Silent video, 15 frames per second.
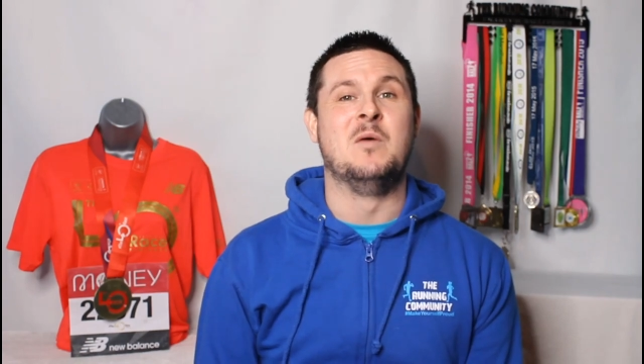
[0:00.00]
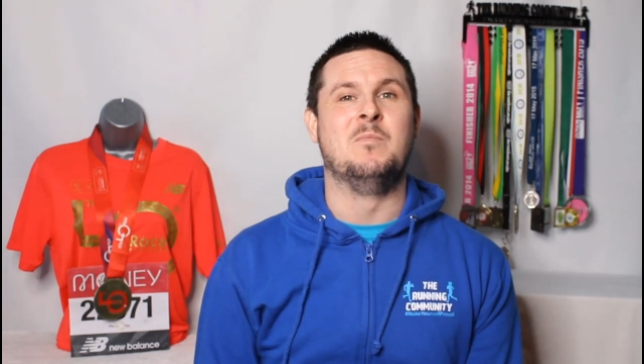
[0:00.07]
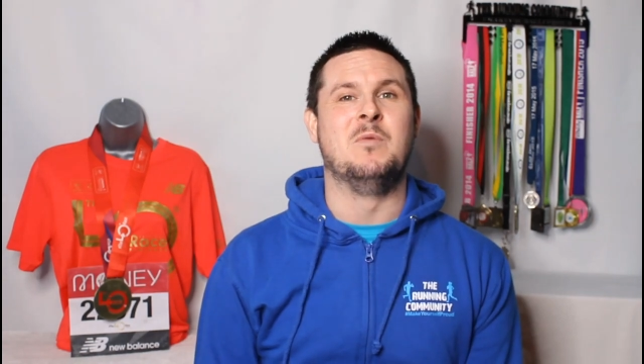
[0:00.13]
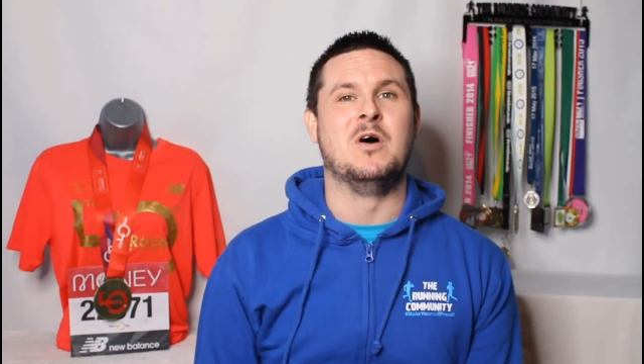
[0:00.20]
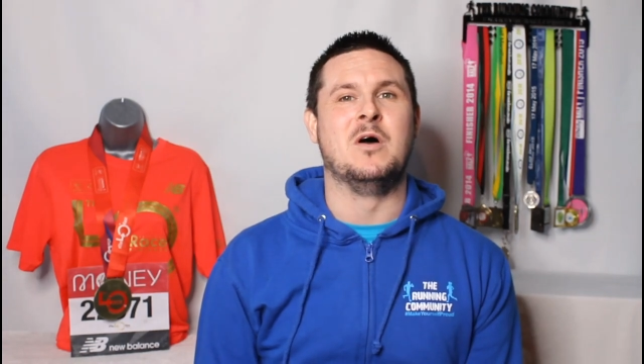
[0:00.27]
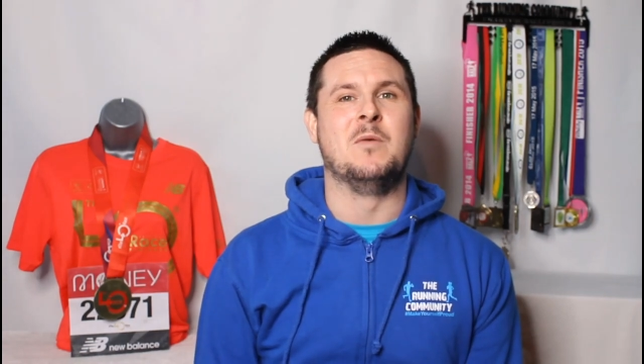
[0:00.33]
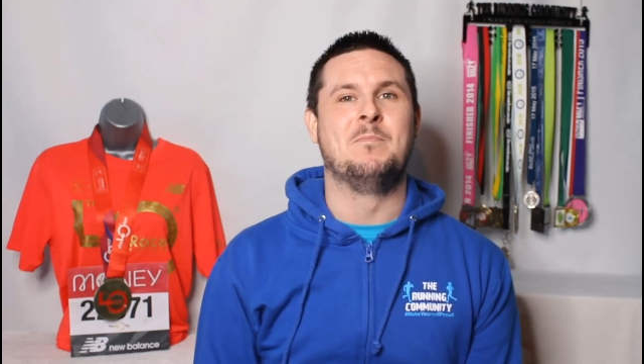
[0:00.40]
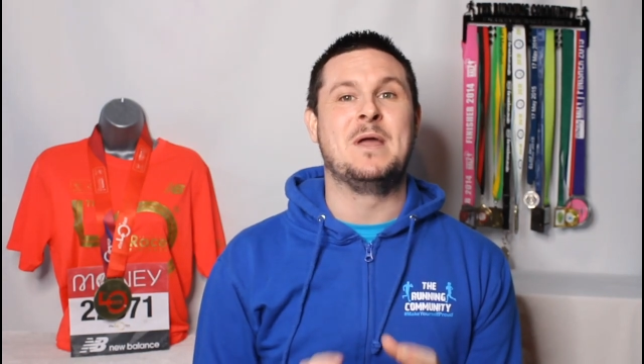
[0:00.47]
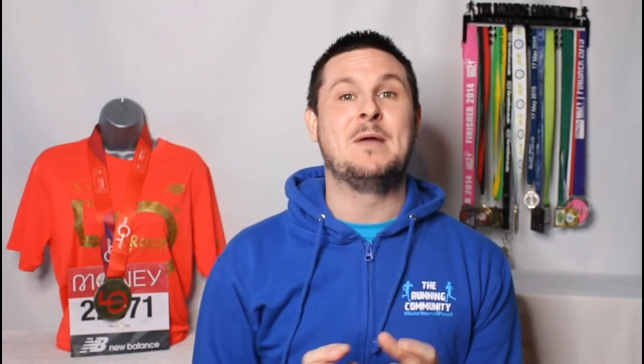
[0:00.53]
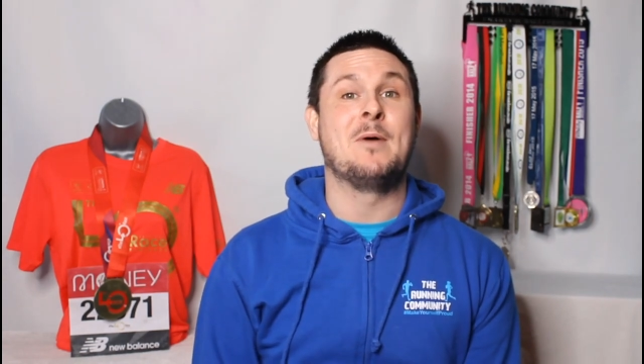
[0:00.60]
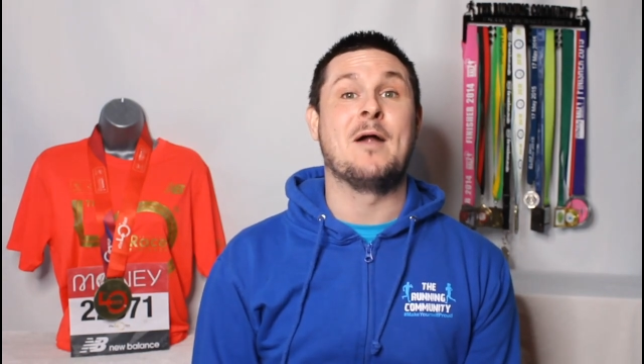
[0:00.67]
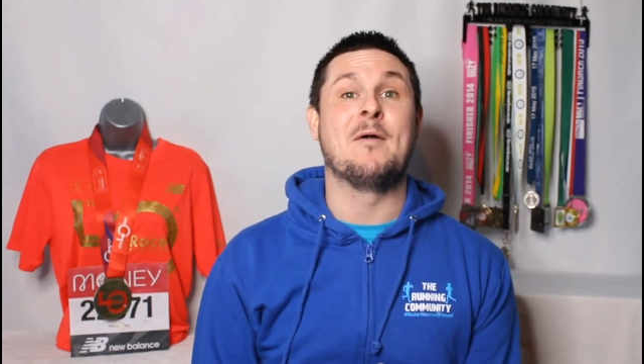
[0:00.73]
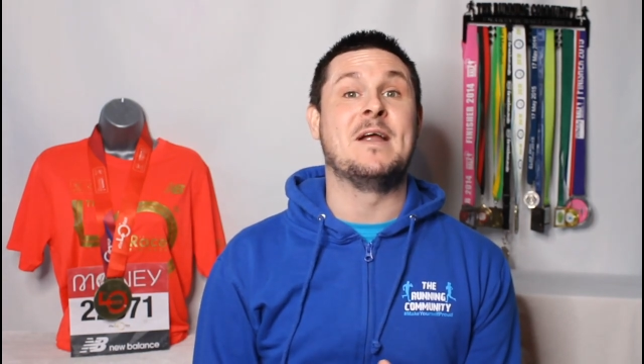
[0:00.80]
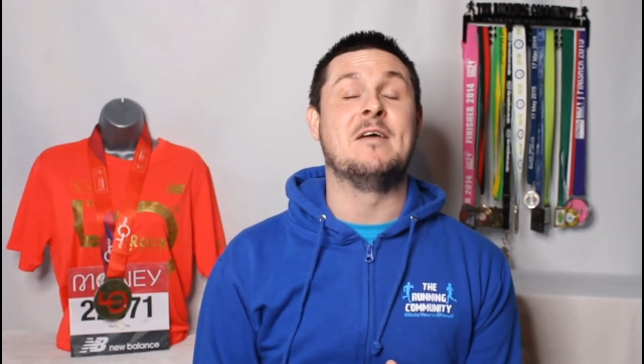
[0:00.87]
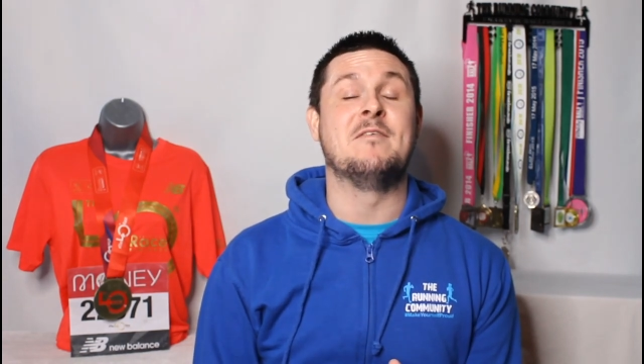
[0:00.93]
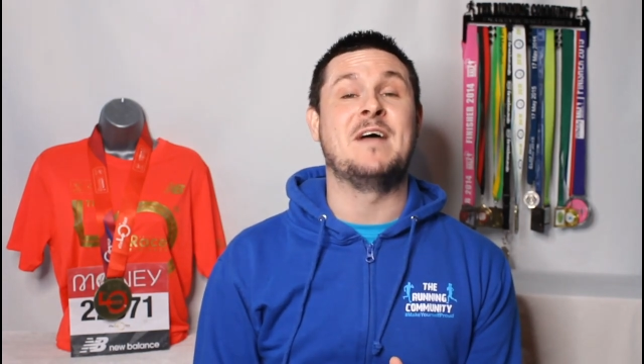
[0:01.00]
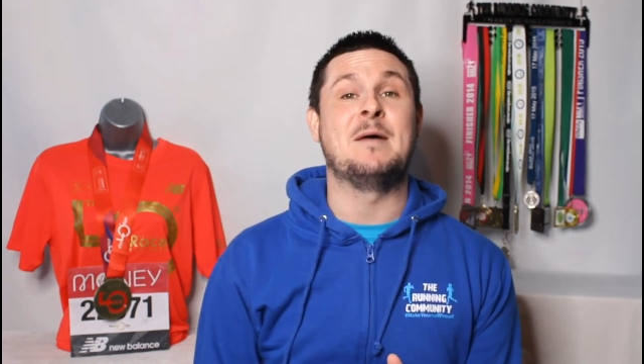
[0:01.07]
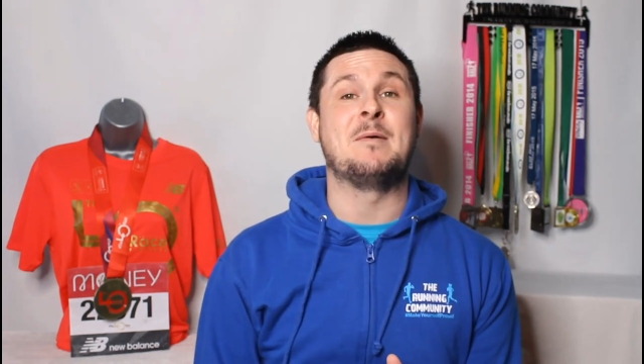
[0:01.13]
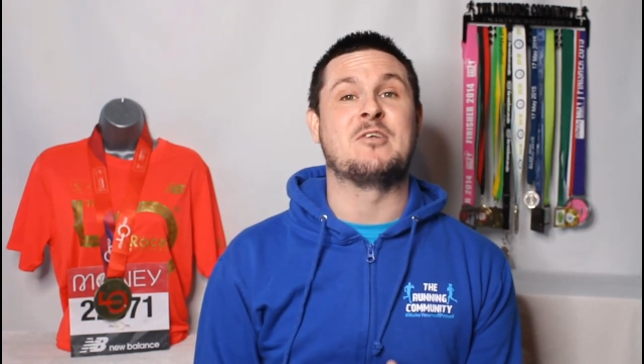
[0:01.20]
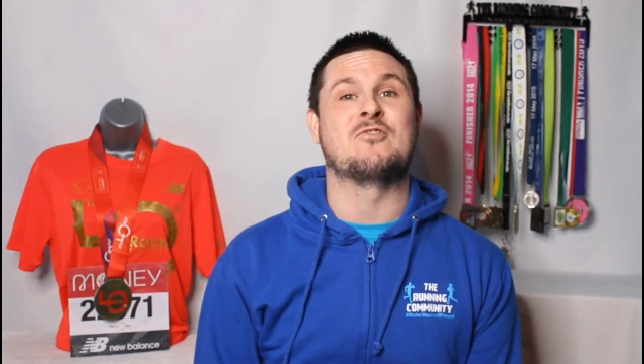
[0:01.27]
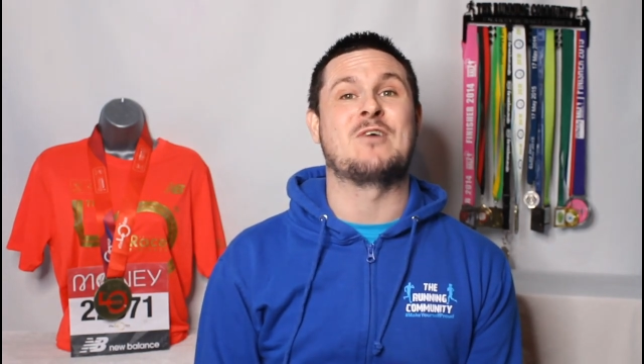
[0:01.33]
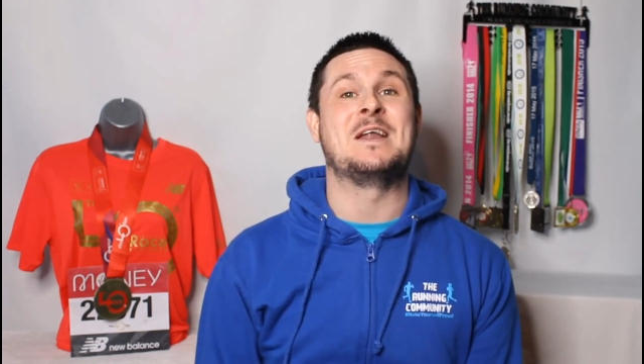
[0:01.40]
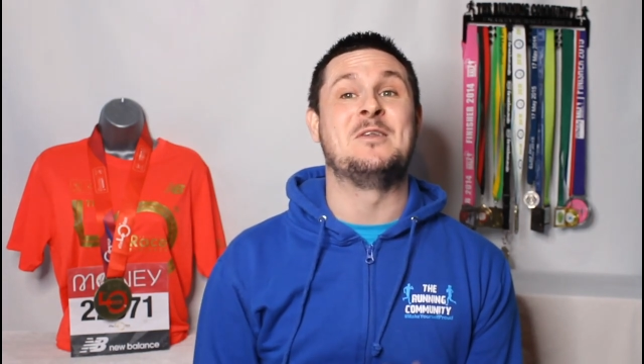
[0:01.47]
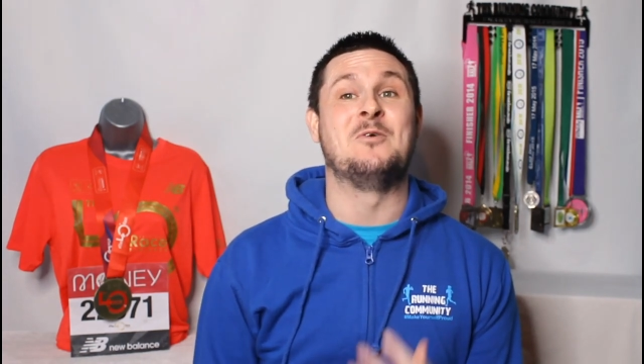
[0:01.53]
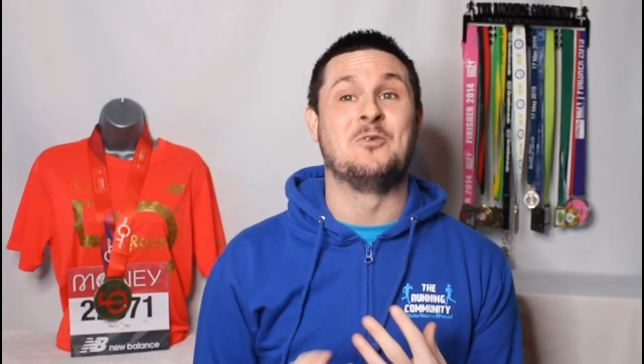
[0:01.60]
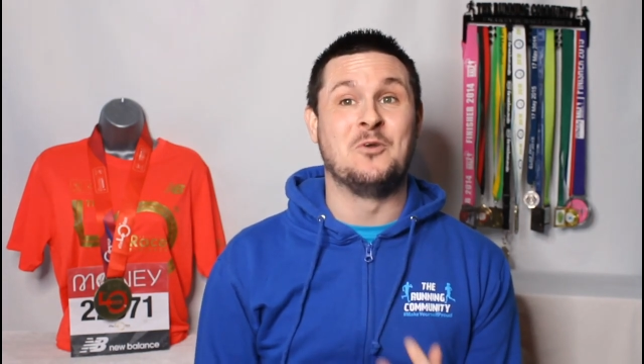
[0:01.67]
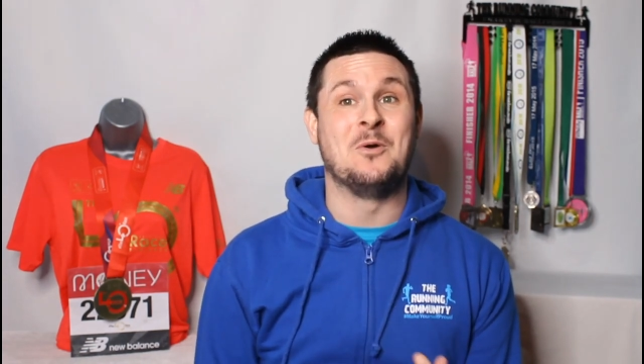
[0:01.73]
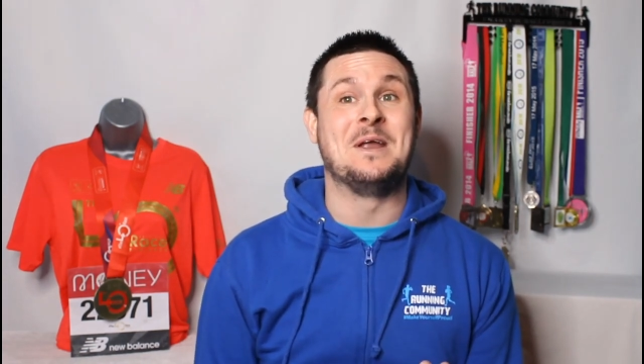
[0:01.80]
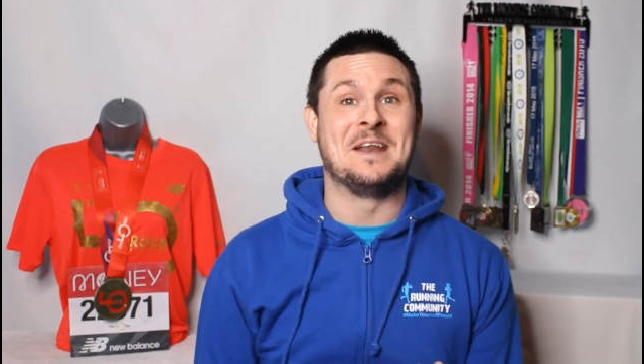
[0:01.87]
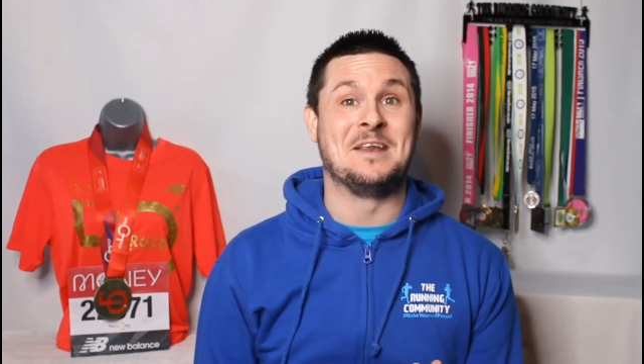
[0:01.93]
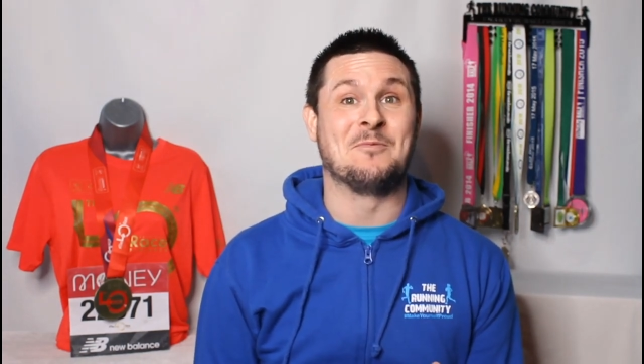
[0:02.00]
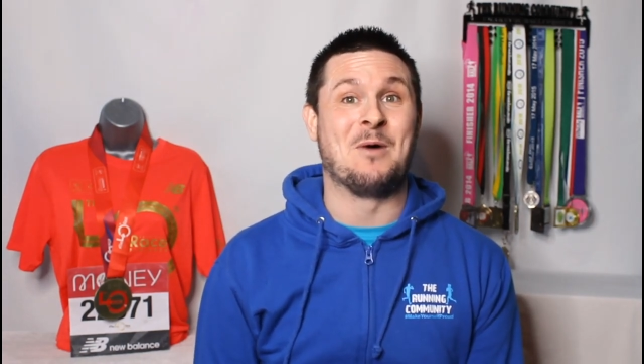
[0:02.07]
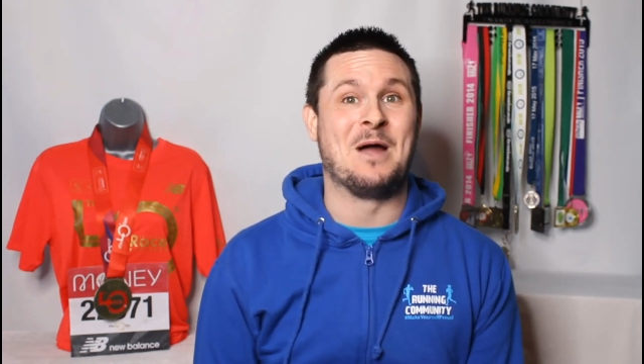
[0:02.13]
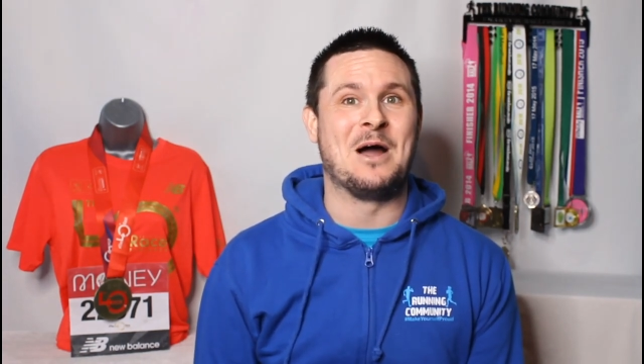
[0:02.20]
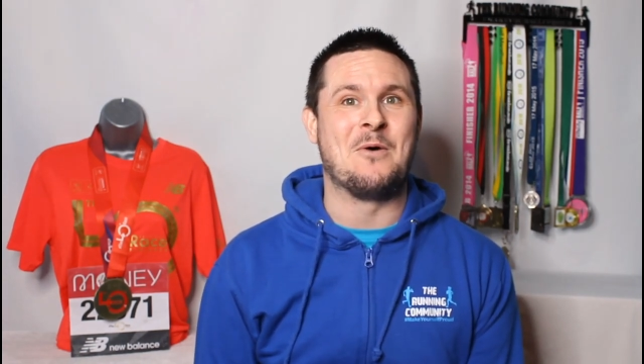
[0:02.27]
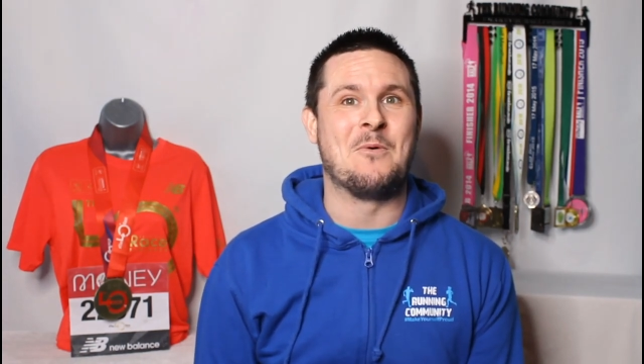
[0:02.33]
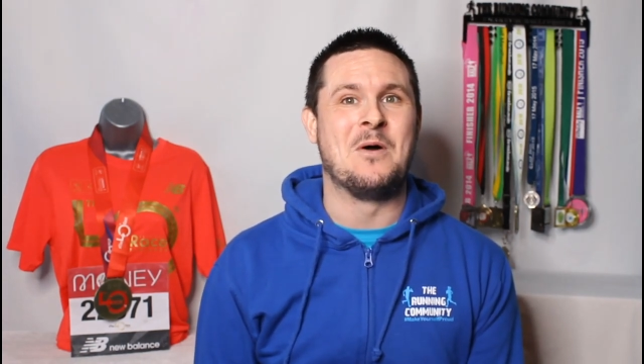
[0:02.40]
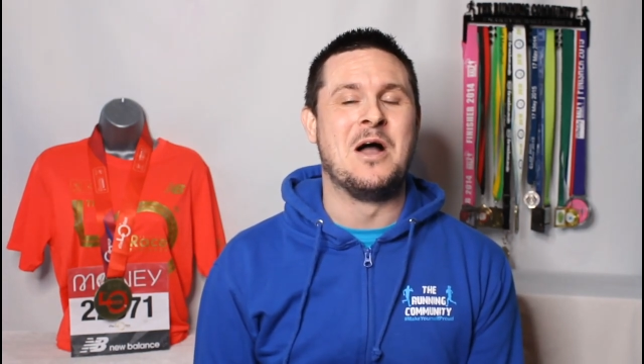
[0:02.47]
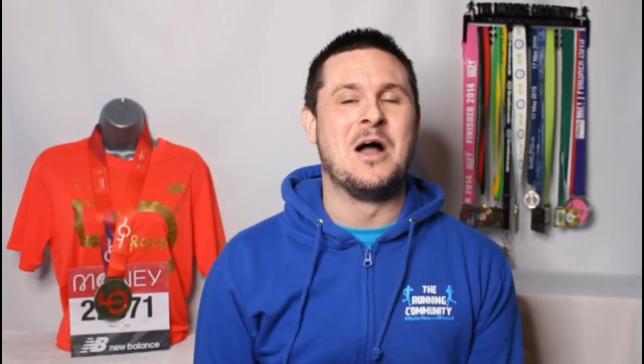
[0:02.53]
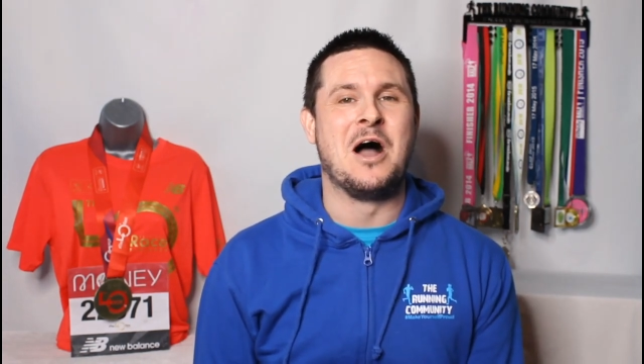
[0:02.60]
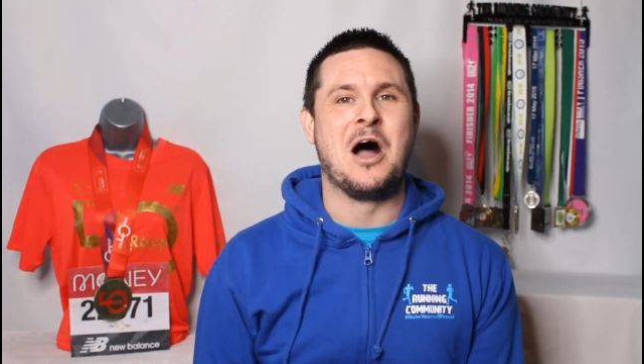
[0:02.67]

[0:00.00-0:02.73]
but be wary of how much training you're doing as well.